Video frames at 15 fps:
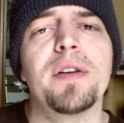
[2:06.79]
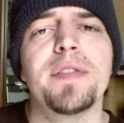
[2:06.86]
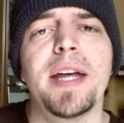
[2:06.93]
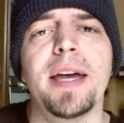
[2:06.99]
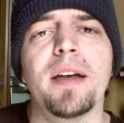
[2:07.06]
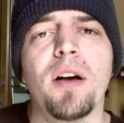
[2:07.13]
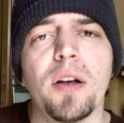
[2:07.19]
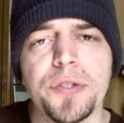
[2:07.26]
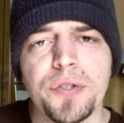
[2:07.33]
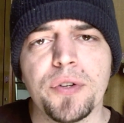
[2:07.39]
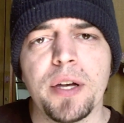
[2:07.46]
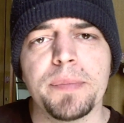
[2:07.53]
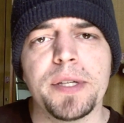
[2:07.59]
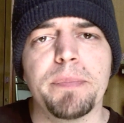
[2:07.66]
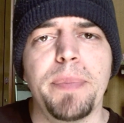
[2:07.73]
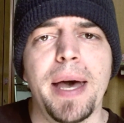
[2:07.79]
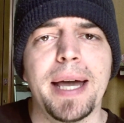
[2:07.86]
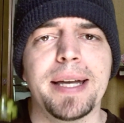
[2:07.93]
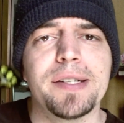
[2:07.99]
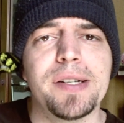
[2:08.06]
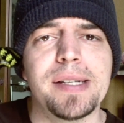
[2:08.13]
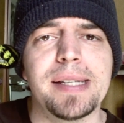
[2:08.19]
egg also comes in
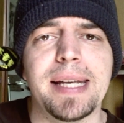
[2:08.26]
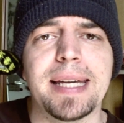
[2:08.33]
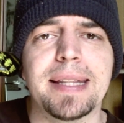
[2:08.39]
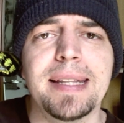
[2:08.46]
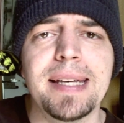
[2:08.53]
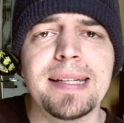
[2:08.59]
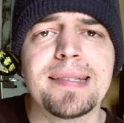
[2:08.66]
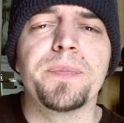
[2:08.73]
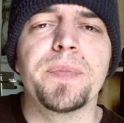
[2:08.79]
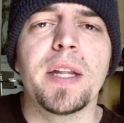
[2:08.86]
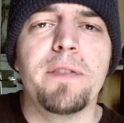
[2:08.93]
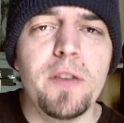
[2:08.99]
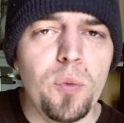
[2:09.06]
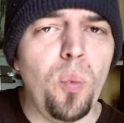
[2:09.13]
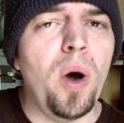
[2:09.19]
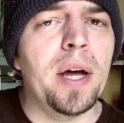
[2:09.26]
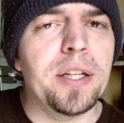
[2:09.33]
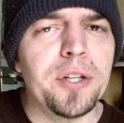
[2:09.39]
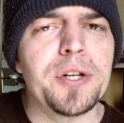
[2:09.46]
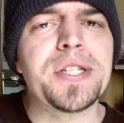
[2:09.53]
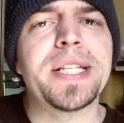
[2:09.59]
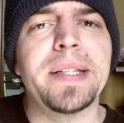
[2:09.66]
packages like this. If you want
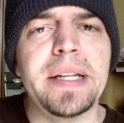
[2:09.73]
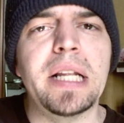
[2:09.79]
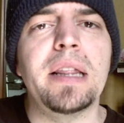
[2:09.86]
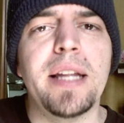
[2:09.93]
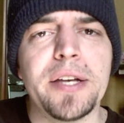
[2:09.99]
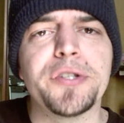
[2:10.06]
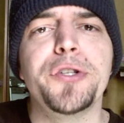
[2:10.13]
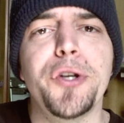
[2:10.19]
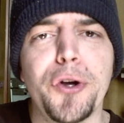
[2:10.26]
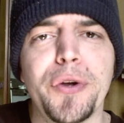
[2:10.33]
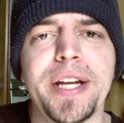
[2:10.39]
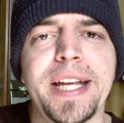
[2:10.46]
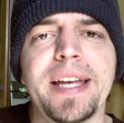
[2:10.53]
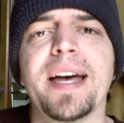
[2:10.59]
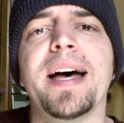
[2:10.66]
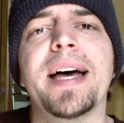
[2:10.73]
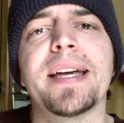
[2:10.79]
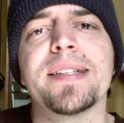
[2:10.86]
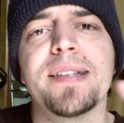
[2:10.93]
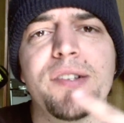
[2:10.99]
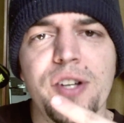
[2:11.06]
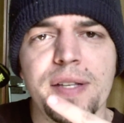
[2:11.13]
yours a little less urine-y, I
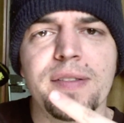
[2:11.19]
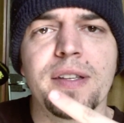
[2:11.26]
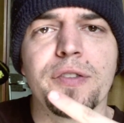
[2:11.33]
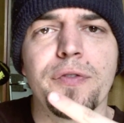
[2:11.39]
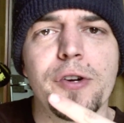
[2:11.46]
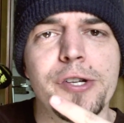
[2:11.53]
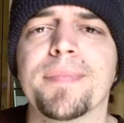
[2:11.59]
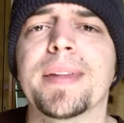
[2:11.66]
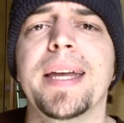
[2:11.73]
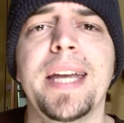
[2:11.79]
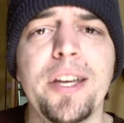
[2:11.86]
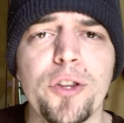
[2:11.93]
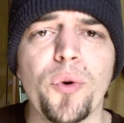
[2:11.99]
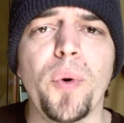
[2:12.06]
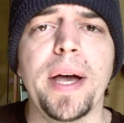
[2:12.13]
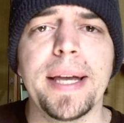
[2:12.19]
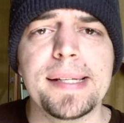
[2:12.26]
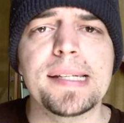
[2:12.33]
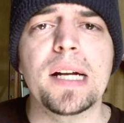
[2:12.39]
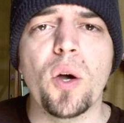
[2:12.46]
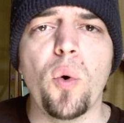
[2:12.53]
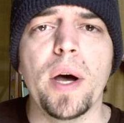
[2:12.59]
suggest this version. Either way, it's an
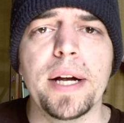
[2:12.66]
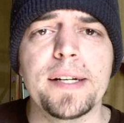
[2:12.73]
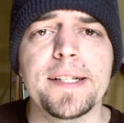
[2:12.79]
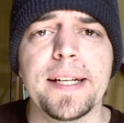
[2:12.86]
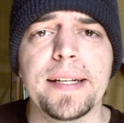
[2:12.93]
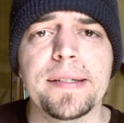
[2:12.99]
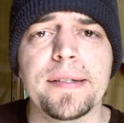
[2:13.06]
acquired taste.